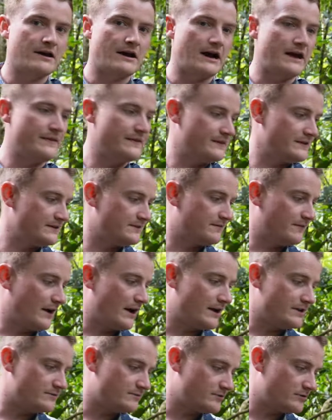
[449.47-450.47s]
And these
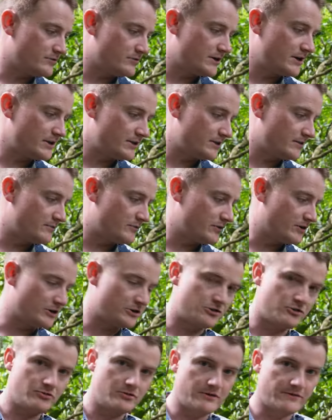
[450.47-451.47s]
vines, when you cut them, you
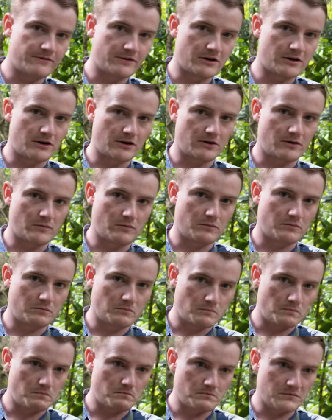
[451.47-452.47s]
get two different color
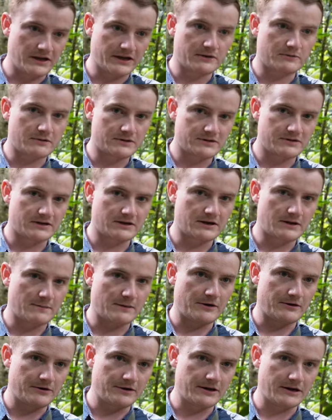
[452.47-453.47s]
liquids that come
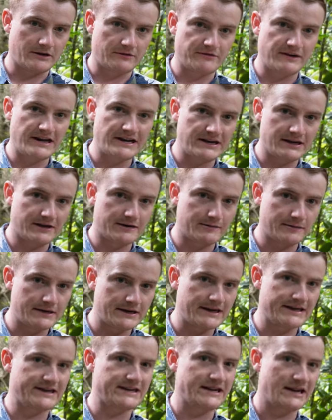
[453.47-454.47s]
out. You get a red liquid
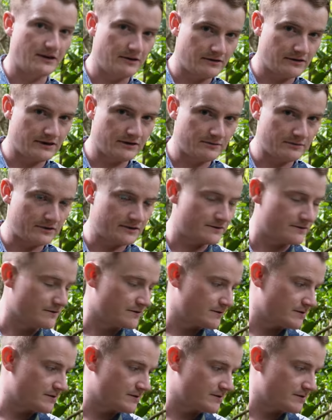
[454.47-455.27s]
and a yellow liquid.